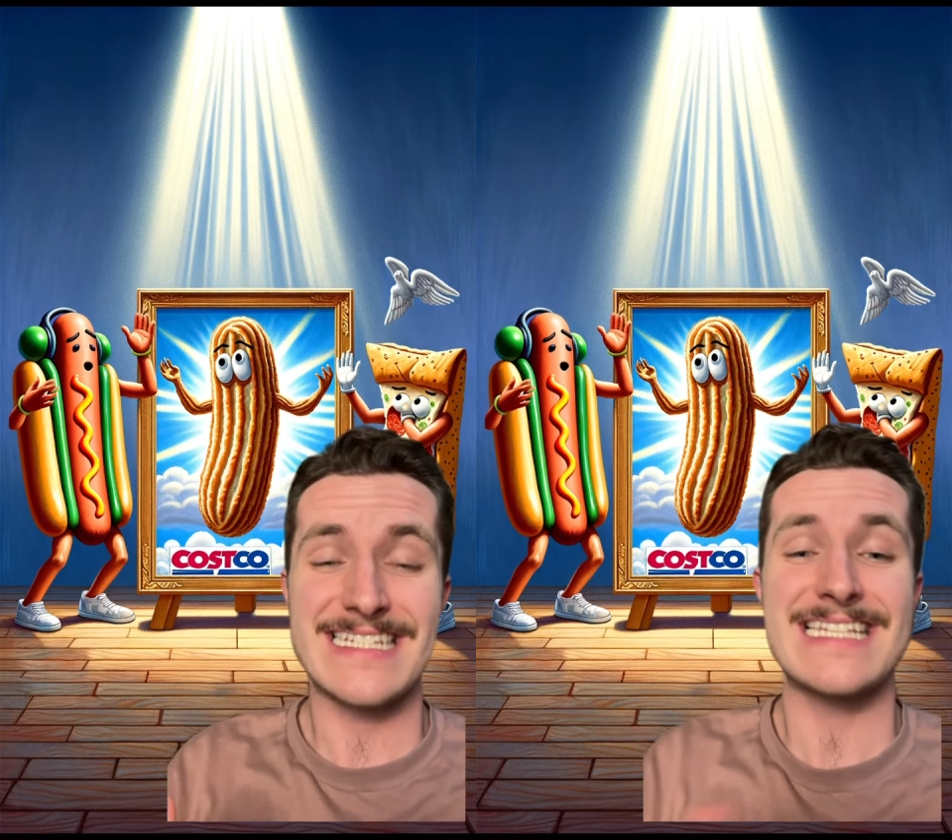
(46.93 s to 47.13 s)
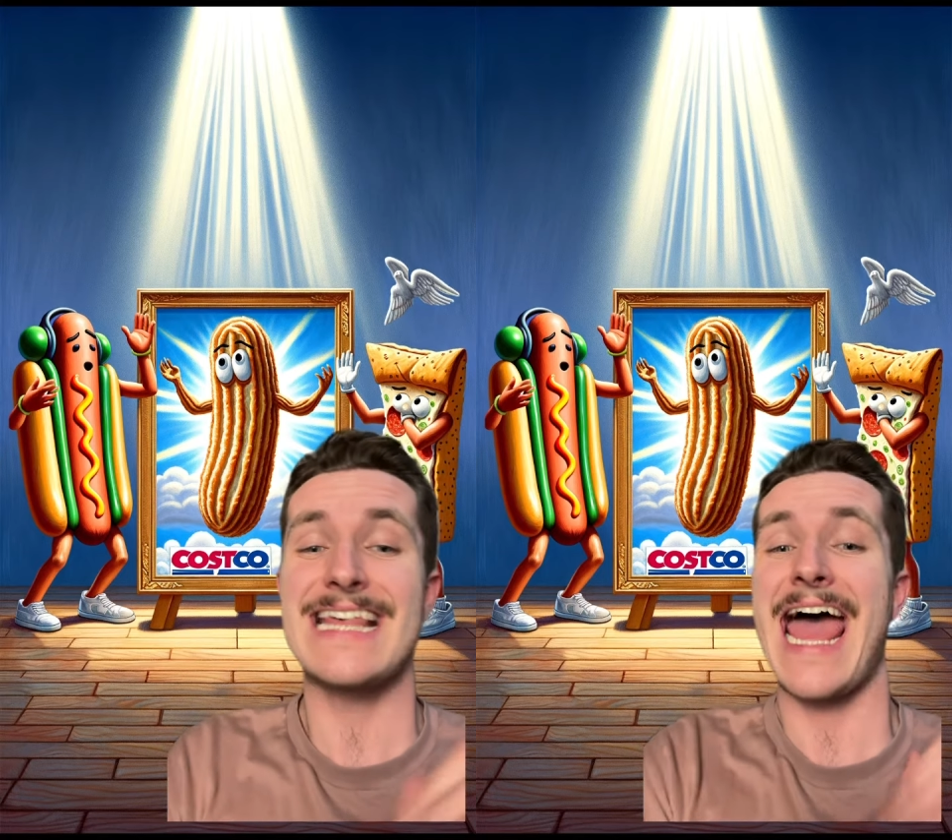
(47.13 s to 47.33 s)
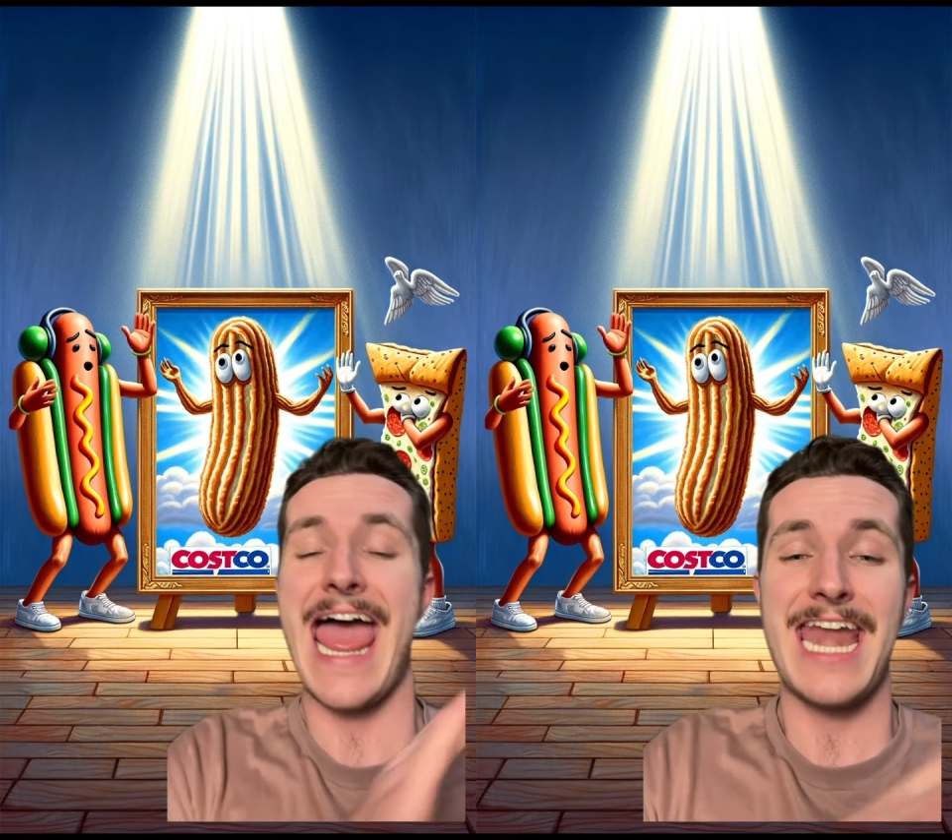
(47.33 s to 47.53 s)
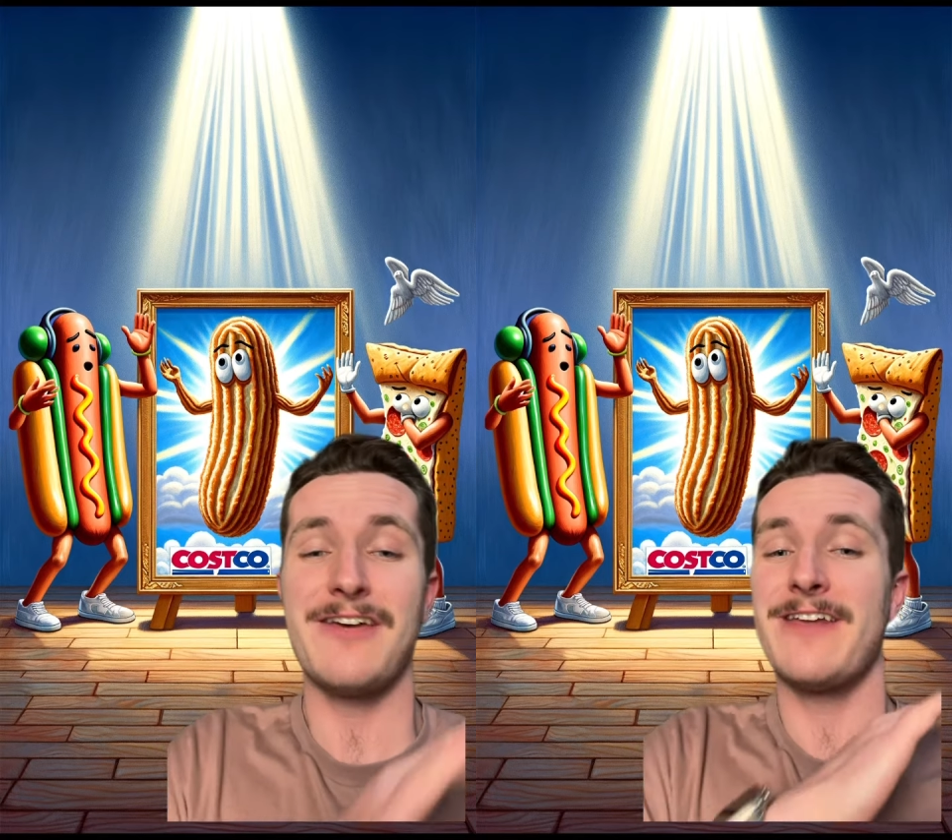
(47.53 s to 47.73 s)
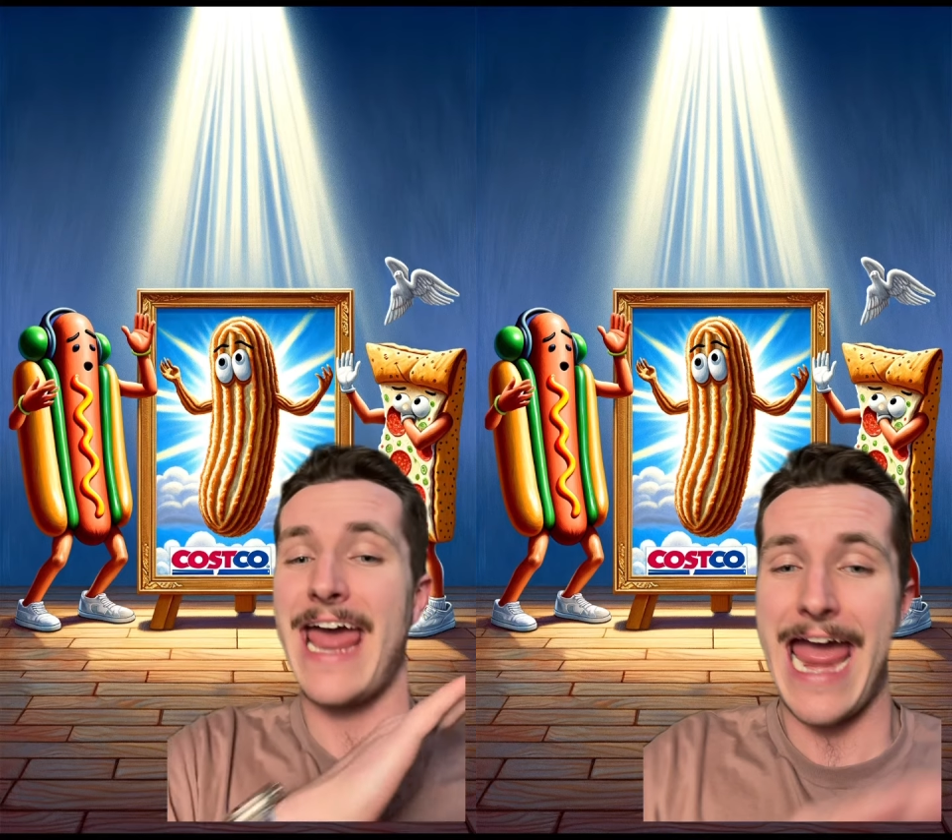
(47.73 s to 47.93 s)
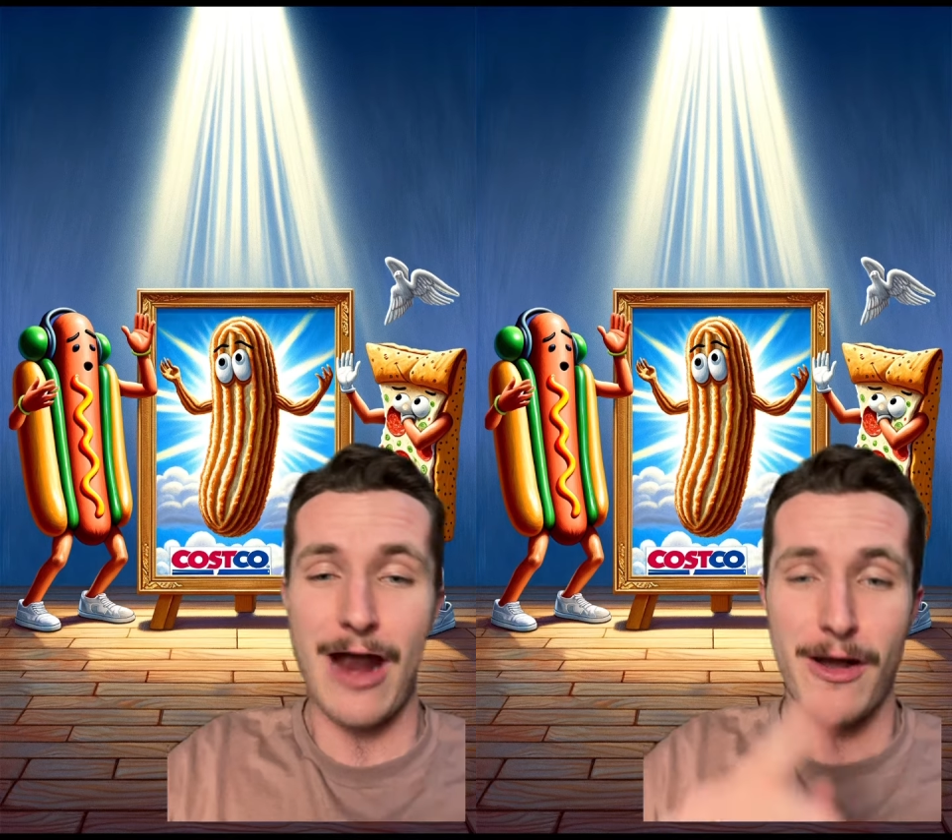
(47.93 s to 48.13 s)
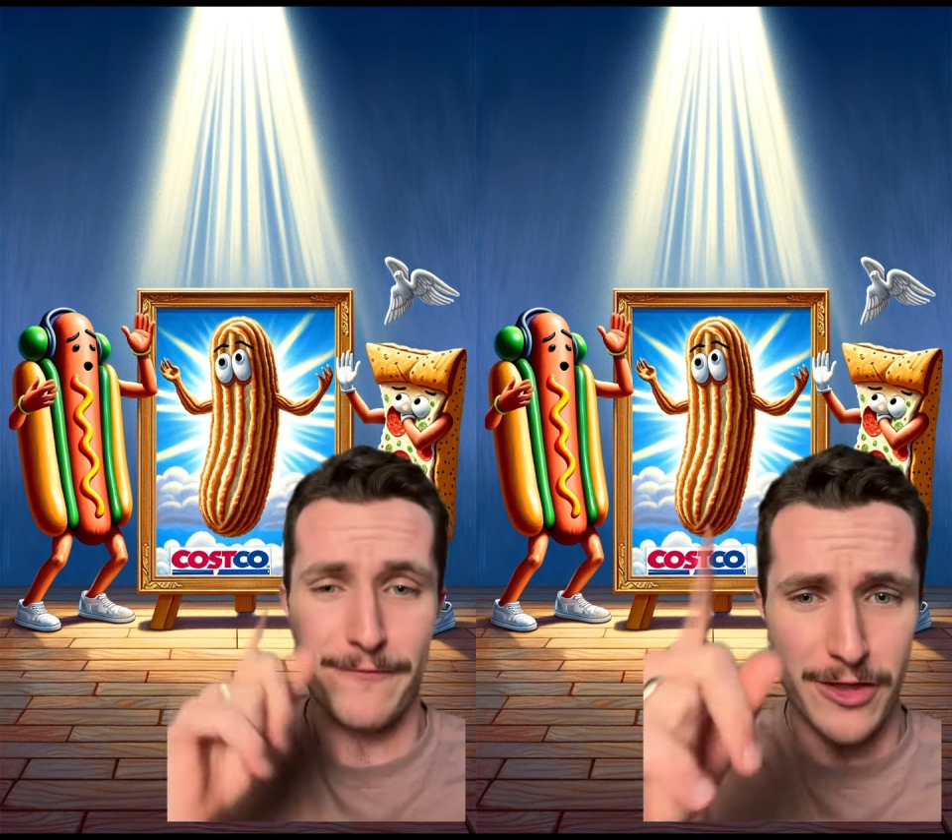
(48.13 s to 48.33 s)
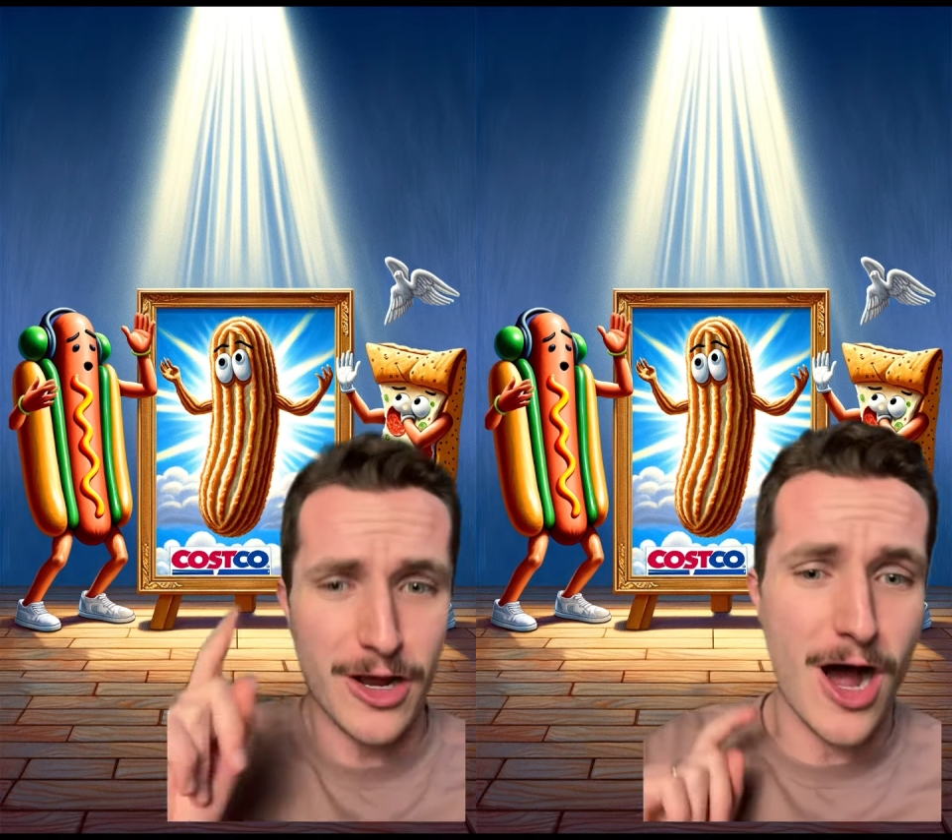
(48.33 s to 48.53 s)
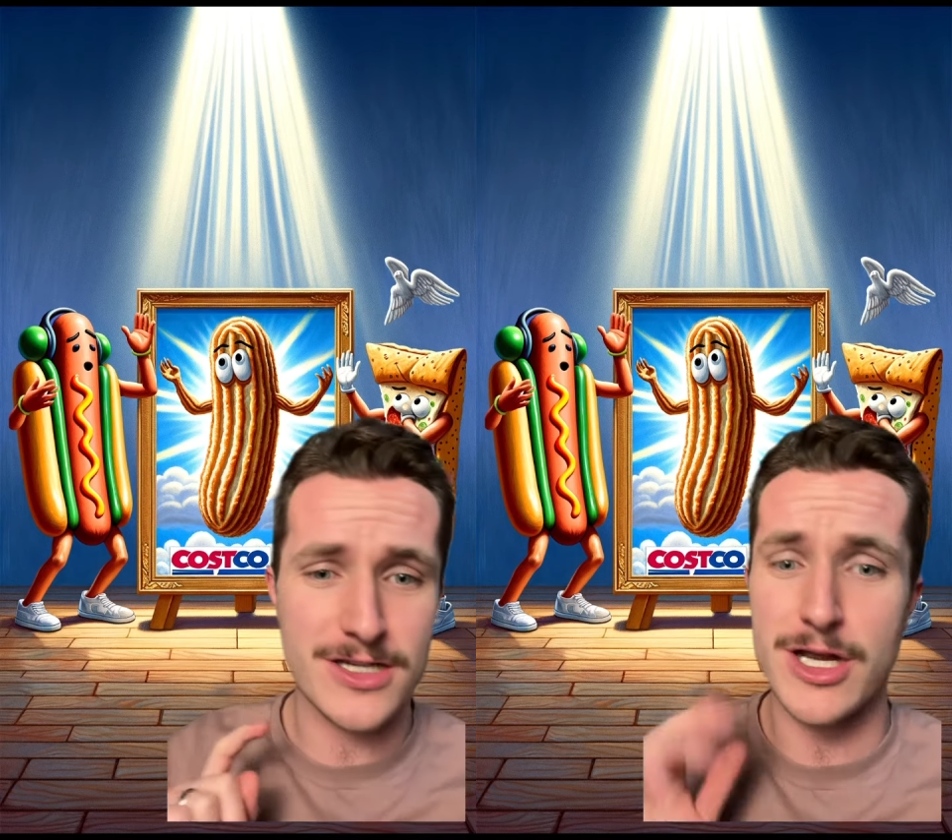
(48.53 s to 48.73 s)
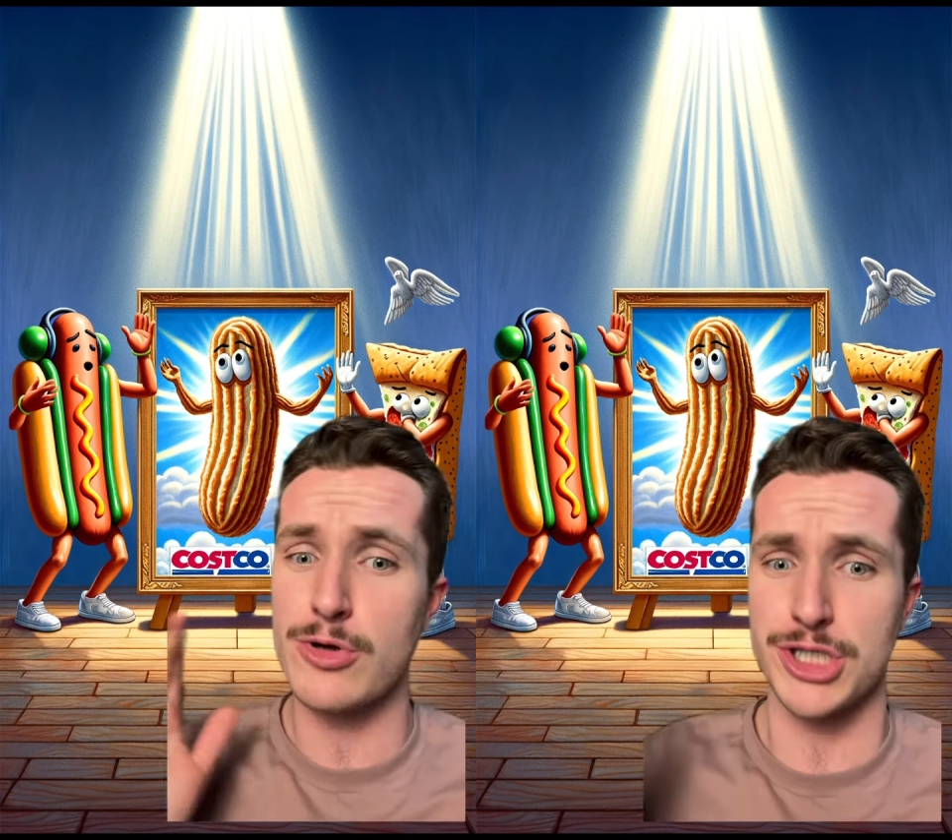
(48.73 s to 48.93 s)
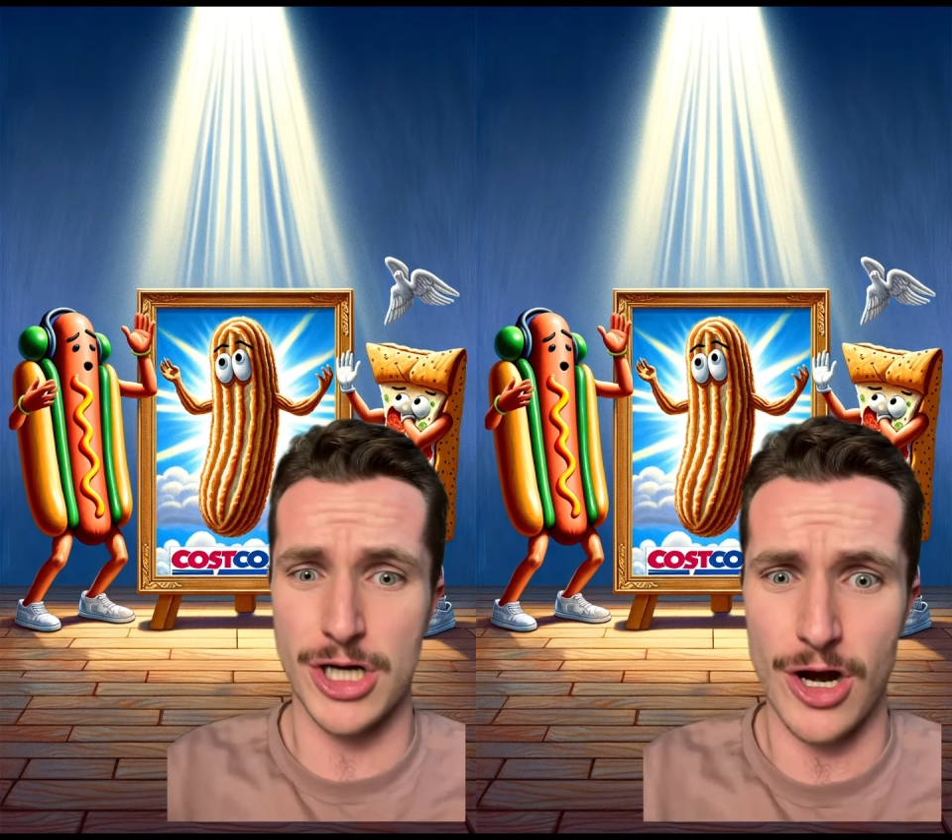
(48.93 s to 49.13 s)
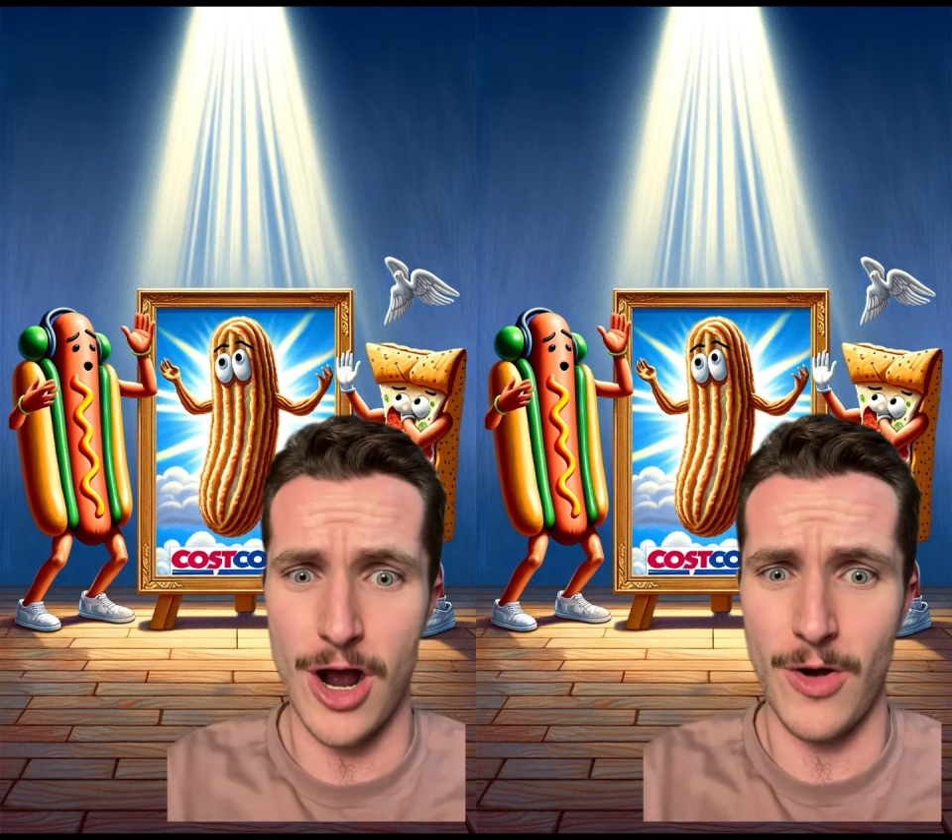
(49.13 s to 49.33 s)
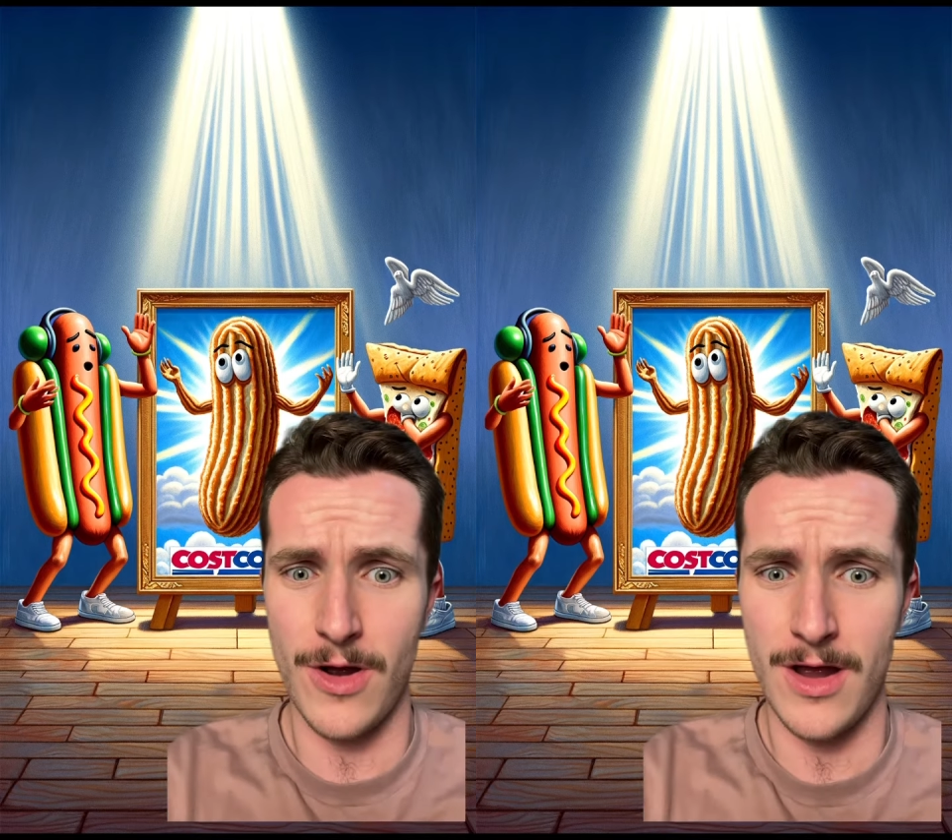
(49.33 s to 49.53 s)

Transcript: this is the end of an era for the Costco churro.